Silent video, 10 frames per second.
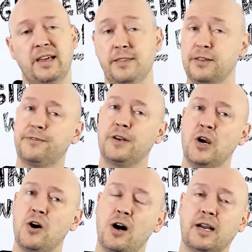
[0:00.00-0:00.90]
In this
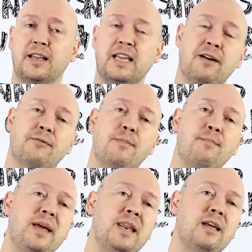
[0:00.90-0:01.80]
video, I'm going to cover
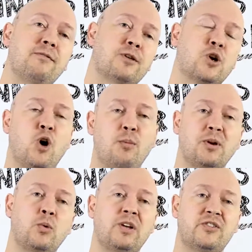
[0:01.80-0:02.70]
many of the
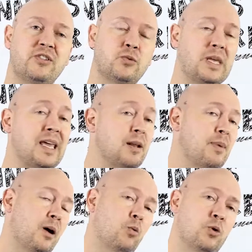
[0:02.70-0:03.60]
common questions we get
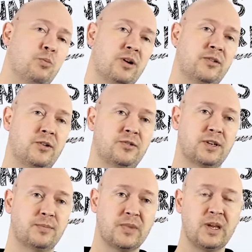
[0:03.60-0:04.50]
about WordPress
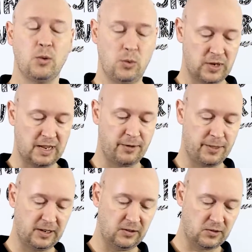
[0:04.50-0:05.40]
hosting. We'll cover
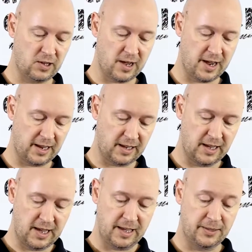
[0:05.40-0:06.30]
things like
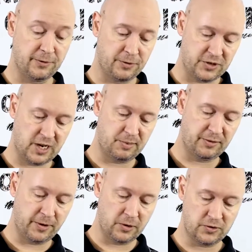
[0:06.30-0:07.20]
the different types
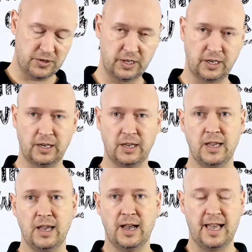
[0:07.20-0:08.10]
of hosting,
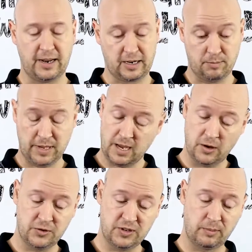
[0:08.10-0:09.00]
how to compare
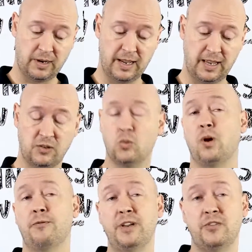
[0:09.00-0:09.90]
hosting plans,
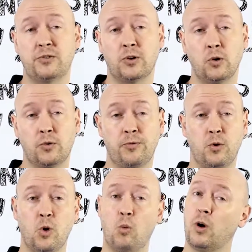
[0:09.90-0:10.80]
what features to look
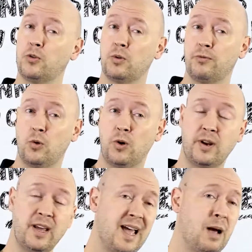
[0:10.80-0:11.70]
for, what to
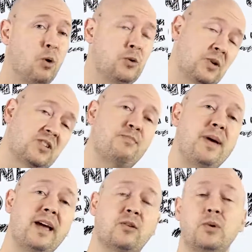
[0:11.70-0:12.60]
avoid, and what to
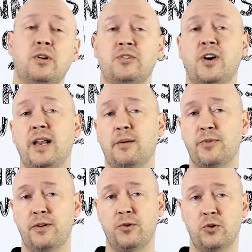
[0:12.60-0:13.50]
expect when you sign up
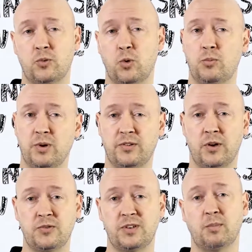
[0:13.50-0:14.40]
for your first WordPress
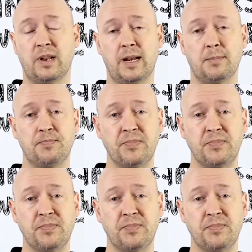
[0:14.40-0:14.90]
hosting plan.